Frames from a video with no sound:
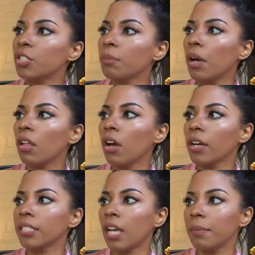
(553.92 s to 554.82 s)
Jamal
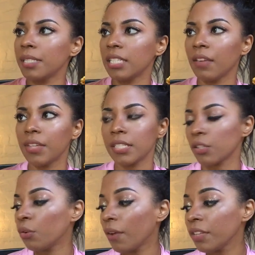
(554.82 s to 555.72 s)
R. Thomas Davis.
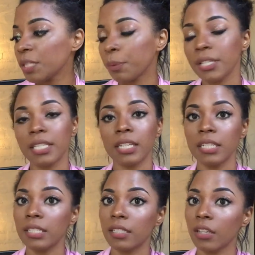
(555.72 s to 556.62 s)
Whoever this person
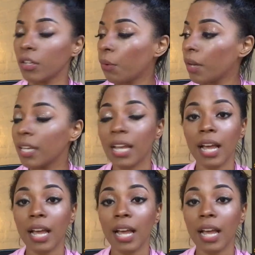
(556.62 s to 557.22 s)
is, you know what?